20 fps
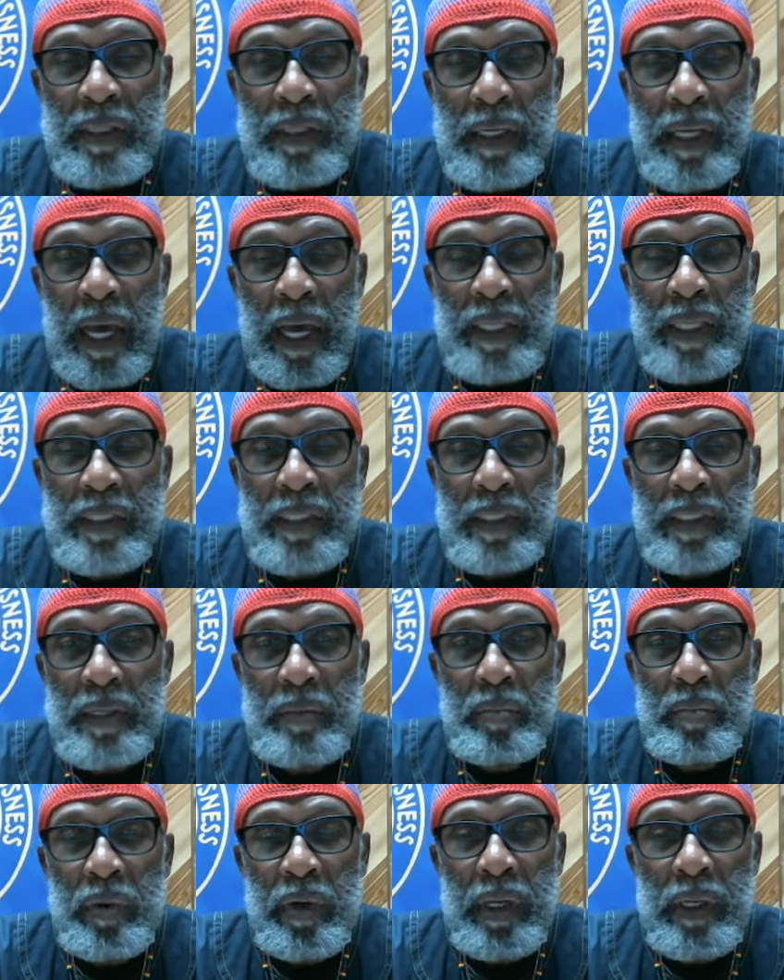constantly
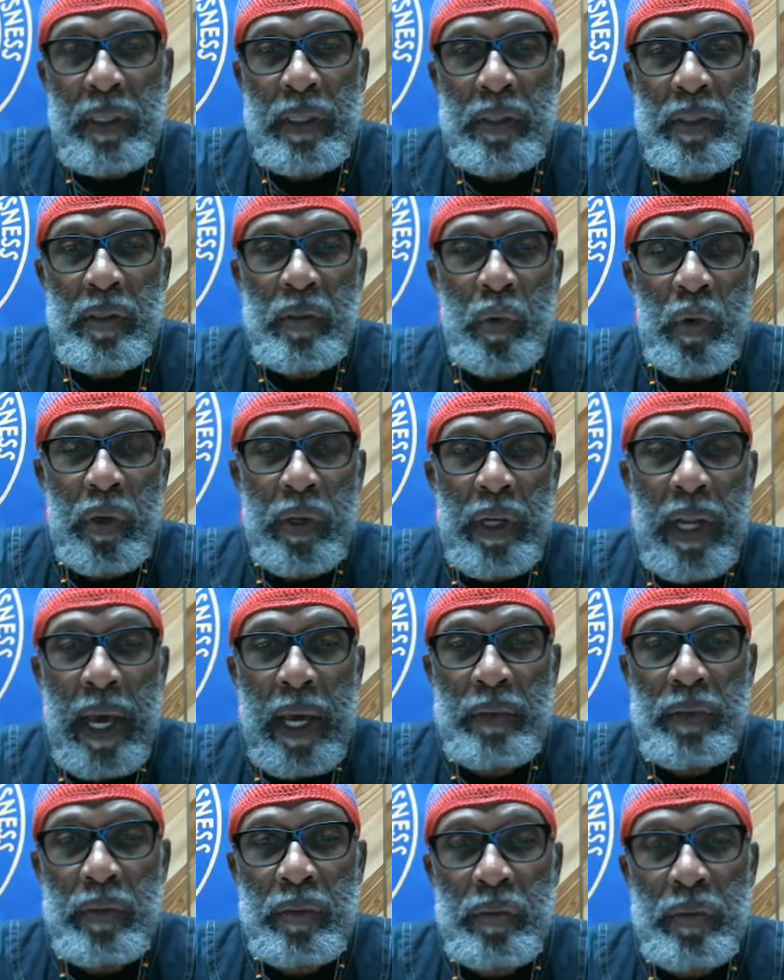bringing his word
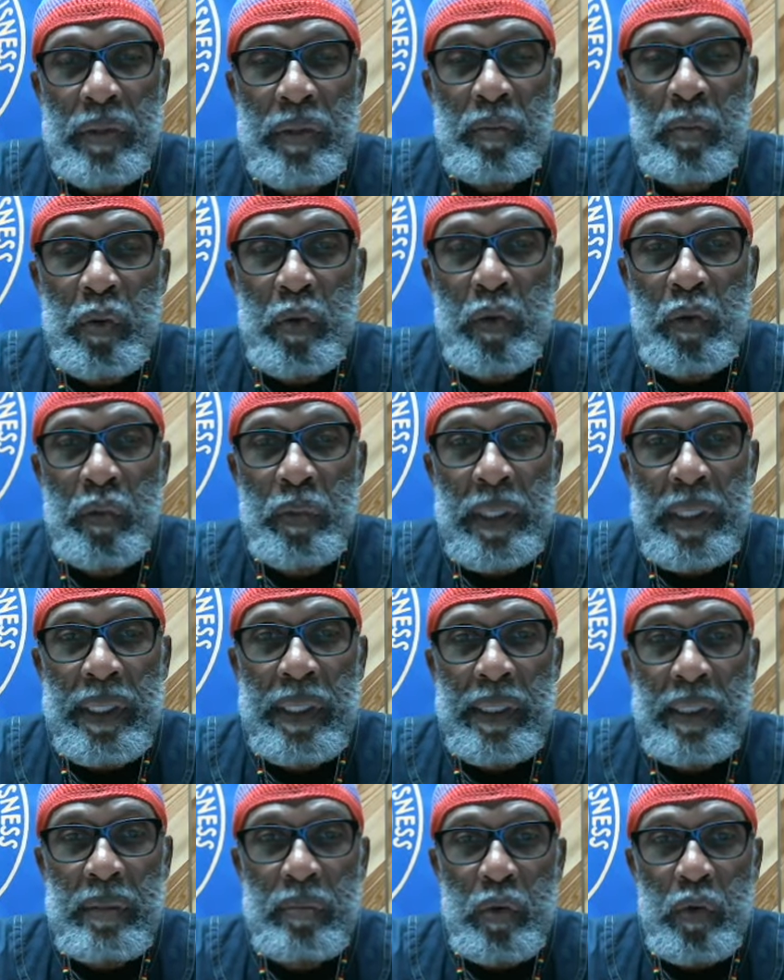out through this movement,
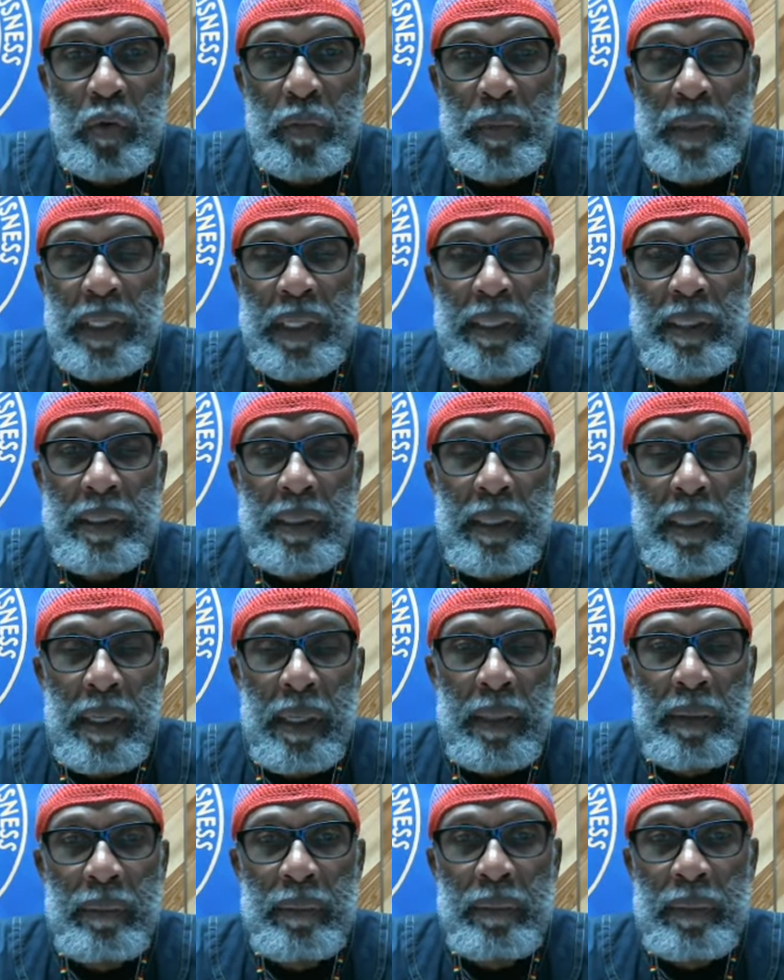his movement, his
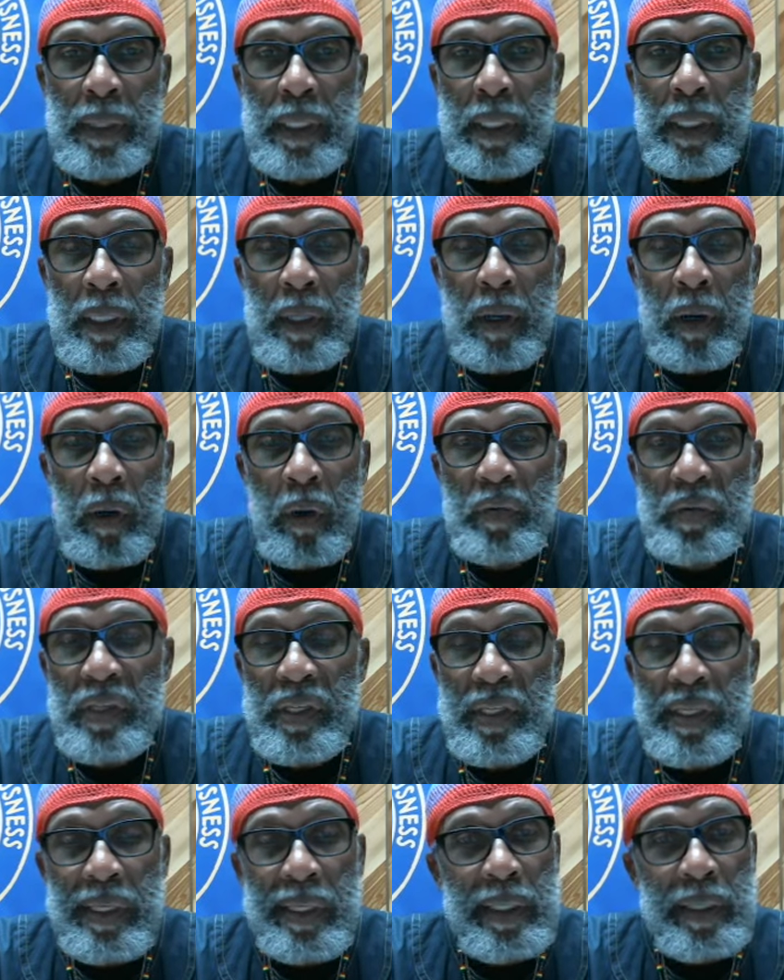arm, over the
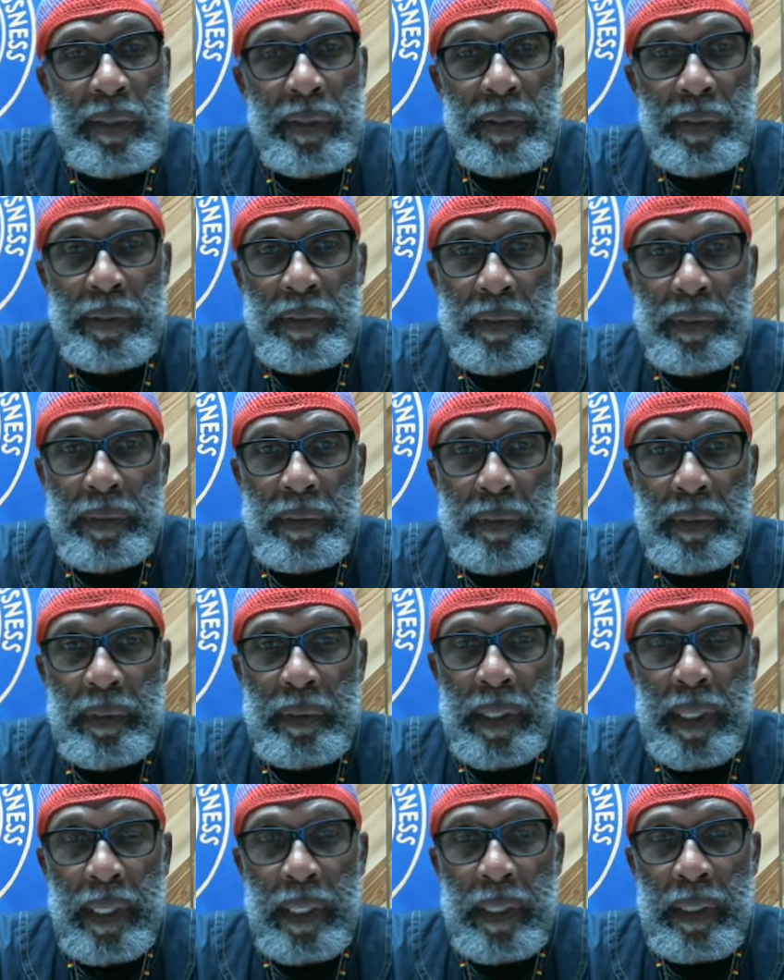years.
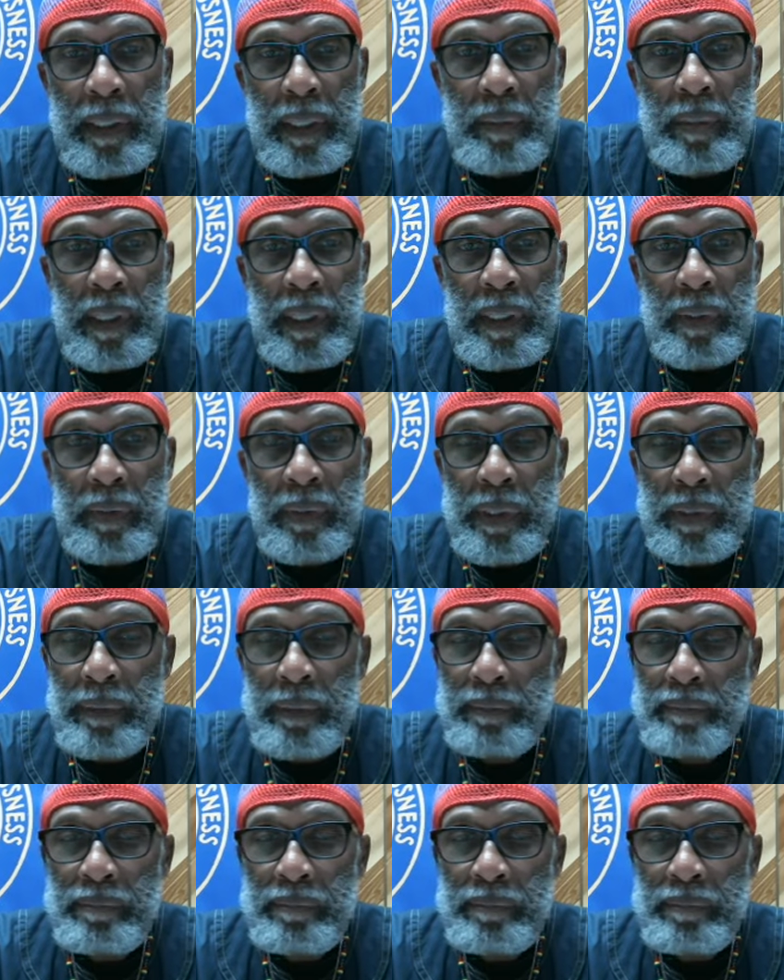Okay, I mean we